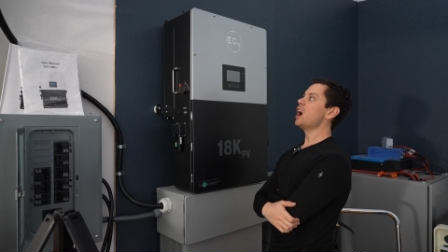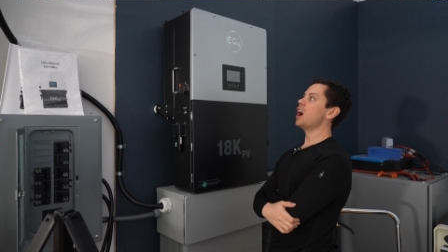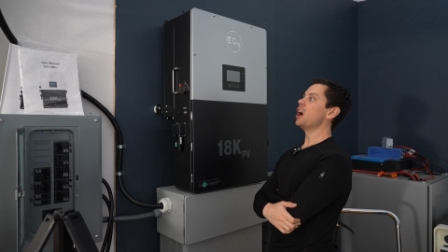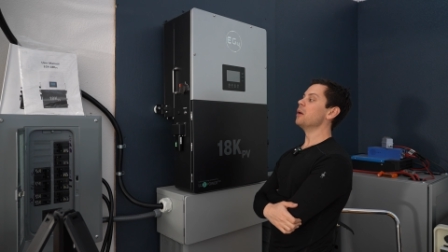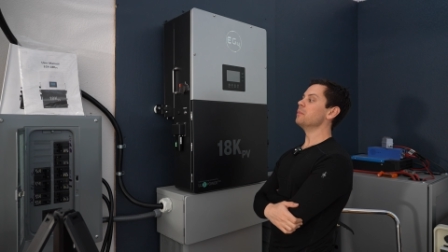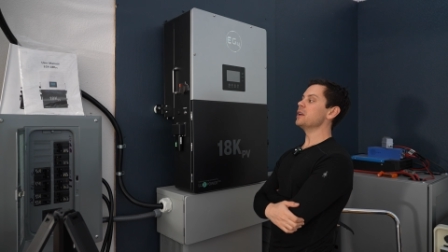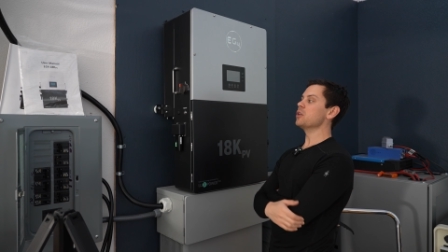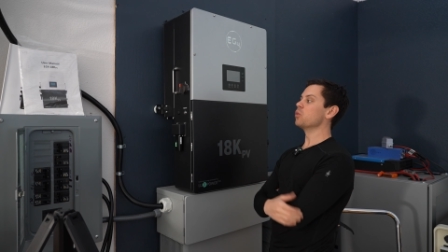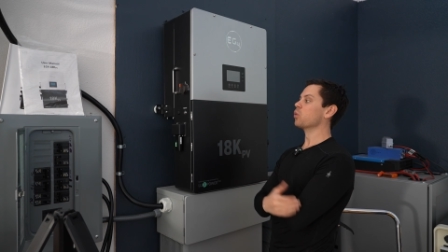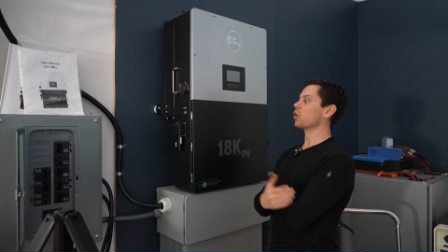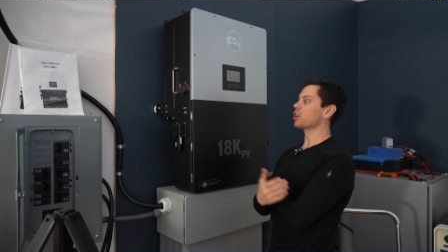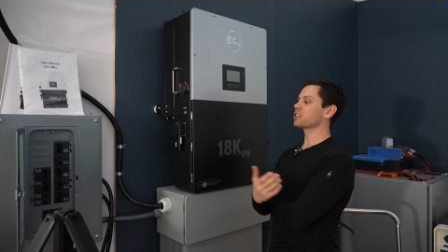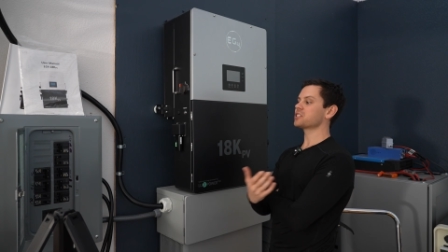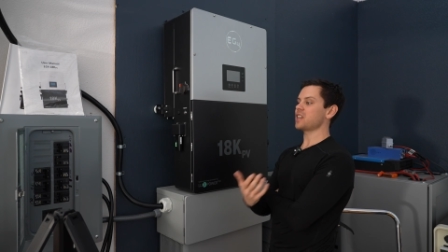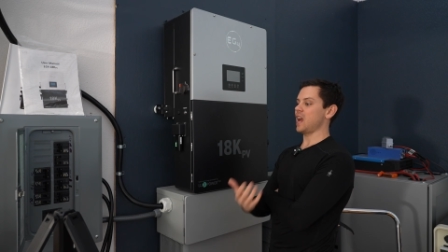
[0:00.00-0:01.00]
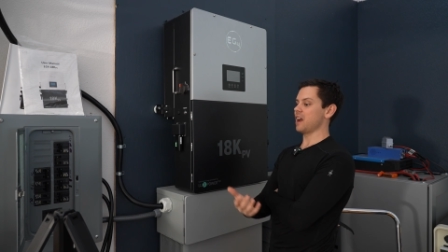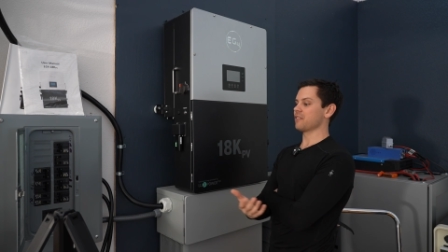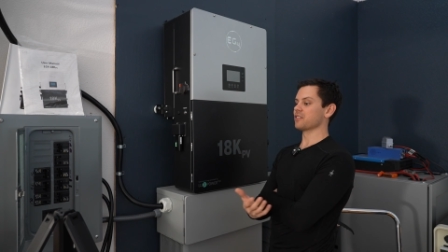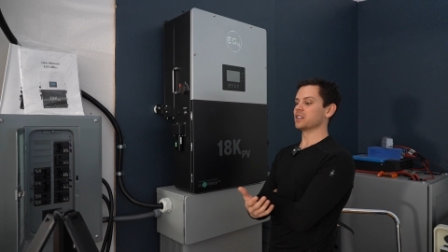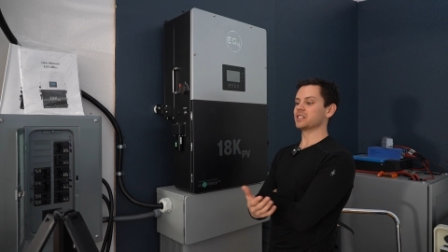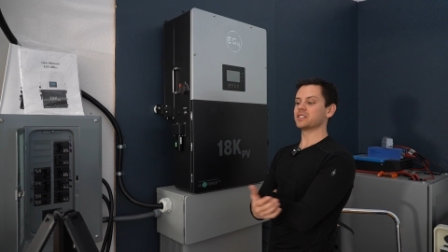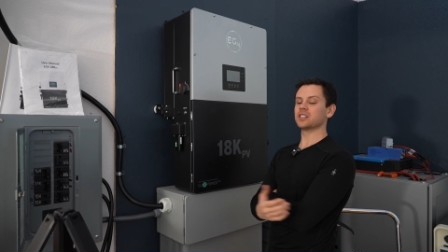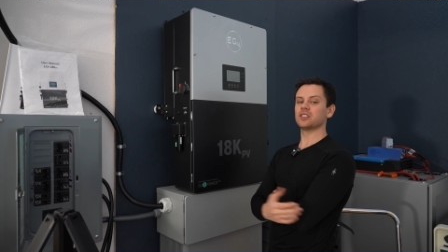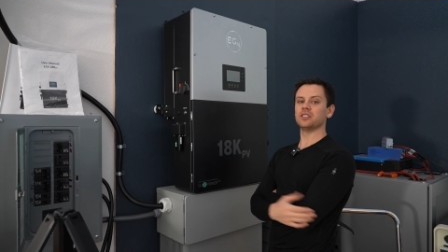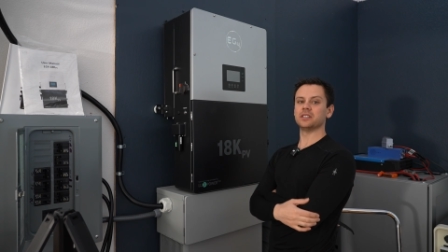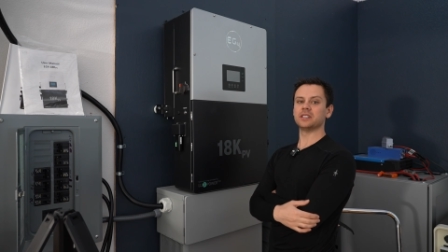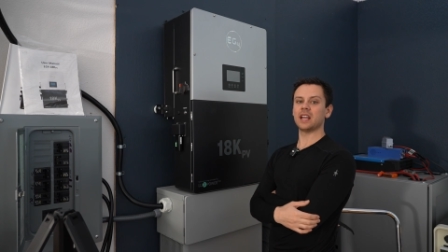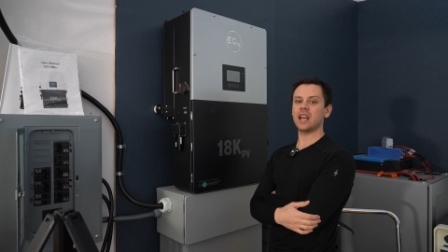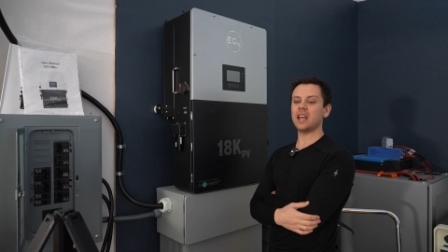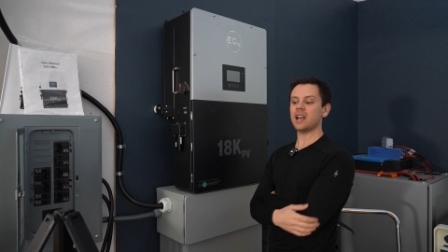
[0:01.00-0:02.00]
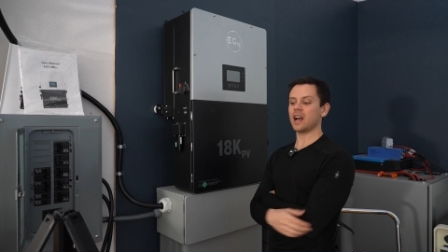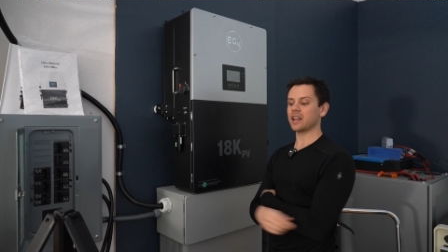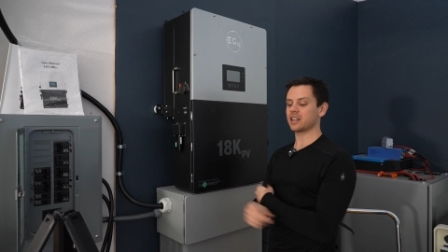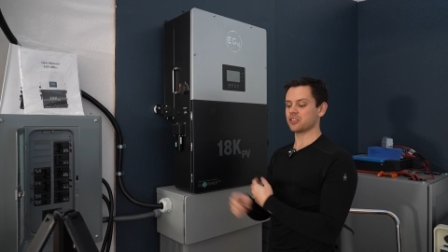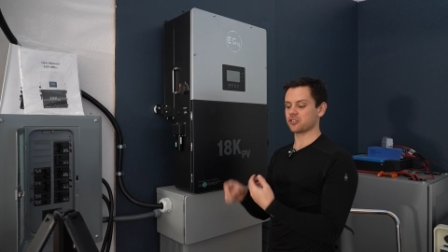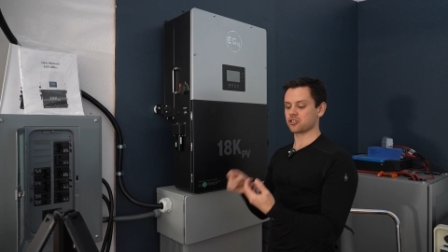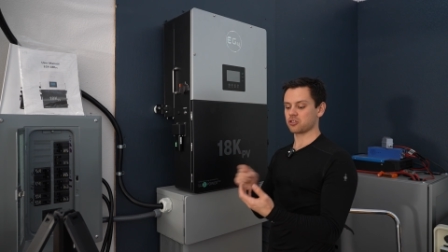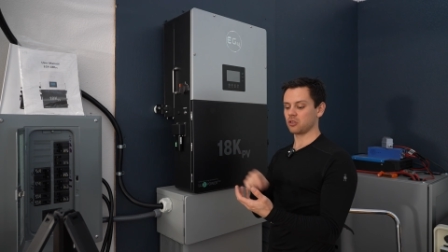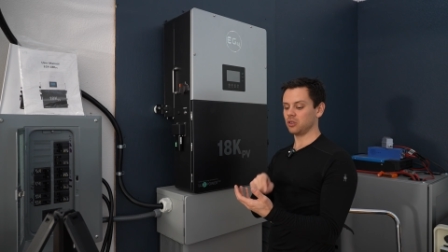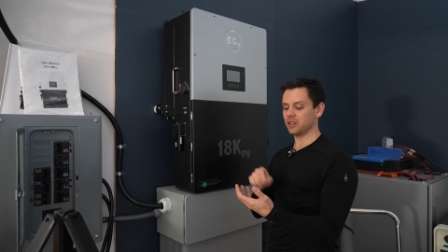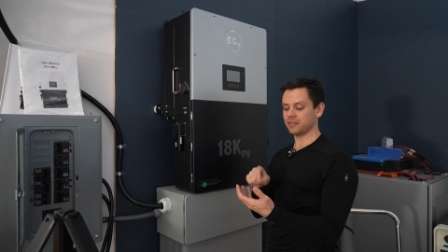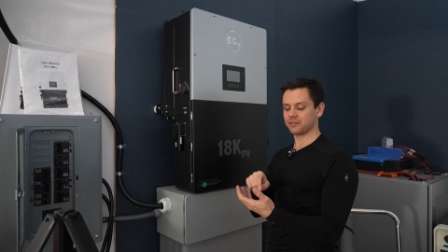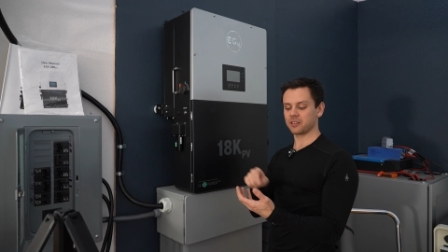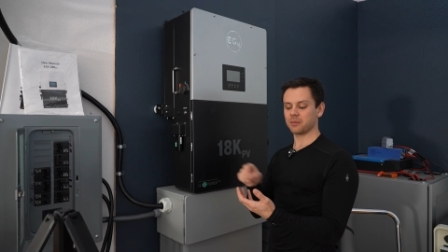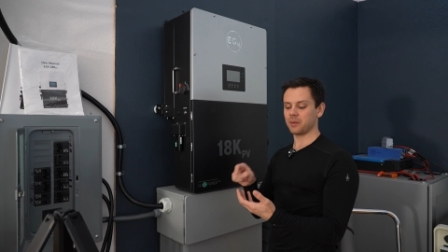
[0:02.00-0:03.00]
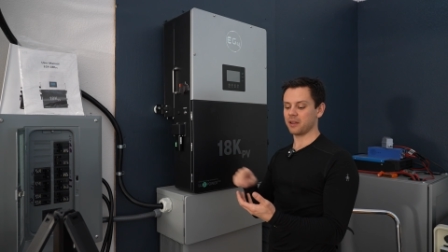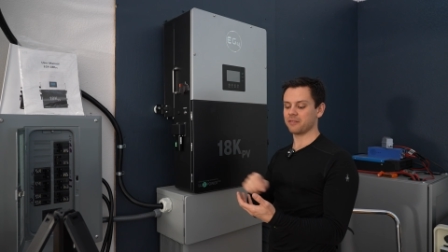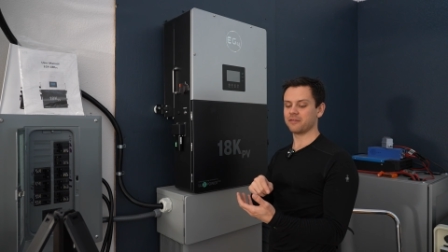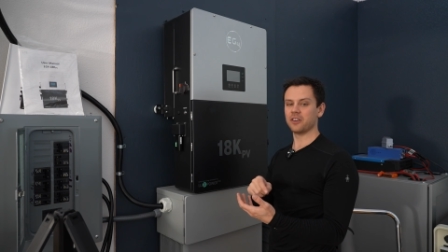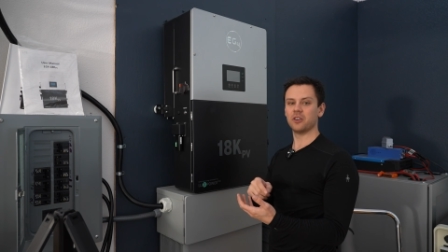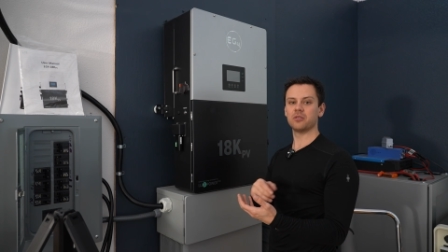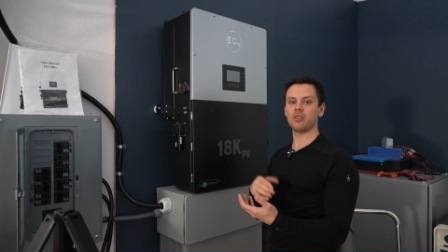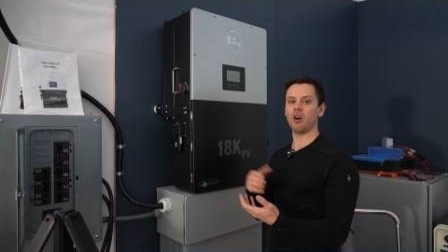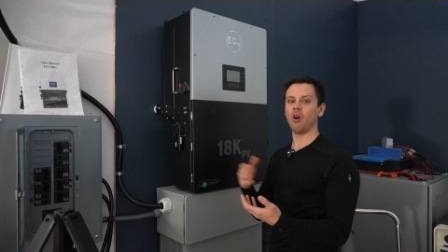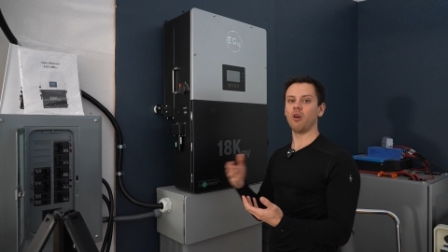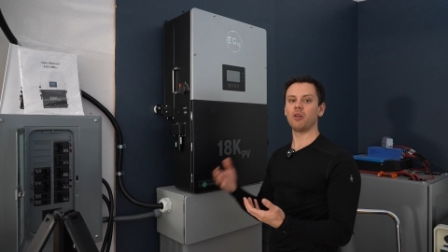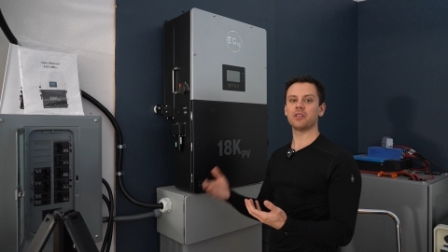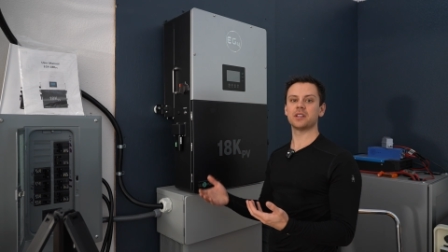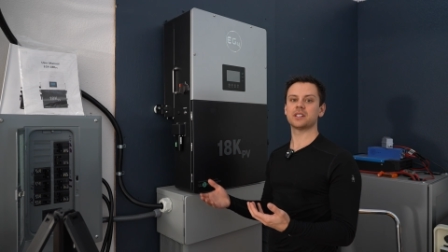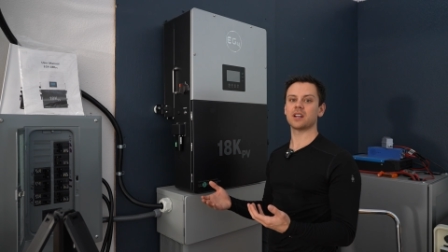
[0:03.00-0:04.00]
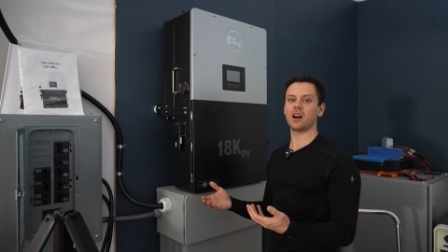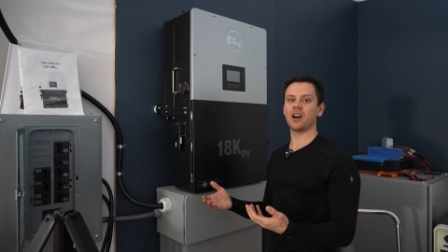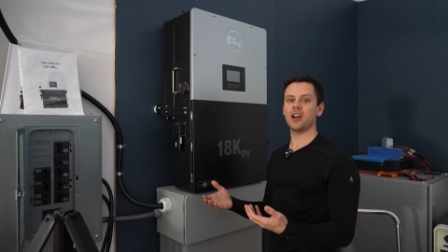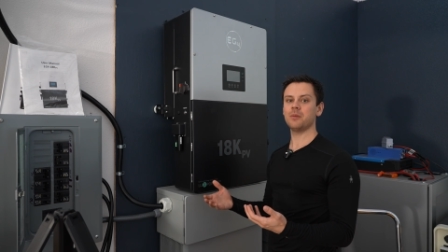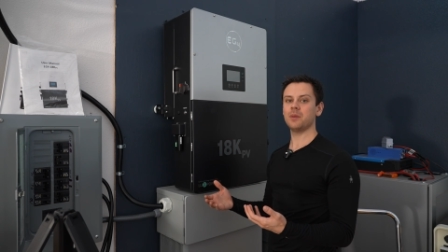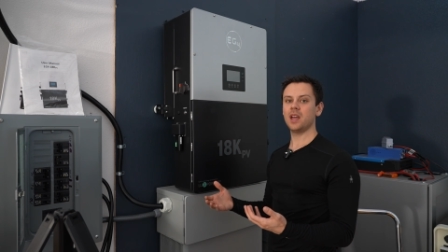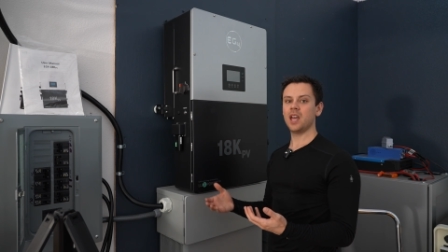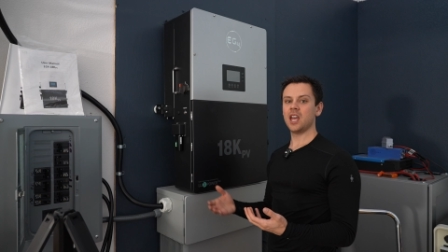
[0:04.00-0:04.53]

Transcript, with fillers: Um, it works every single day. I control it from my phone all the time.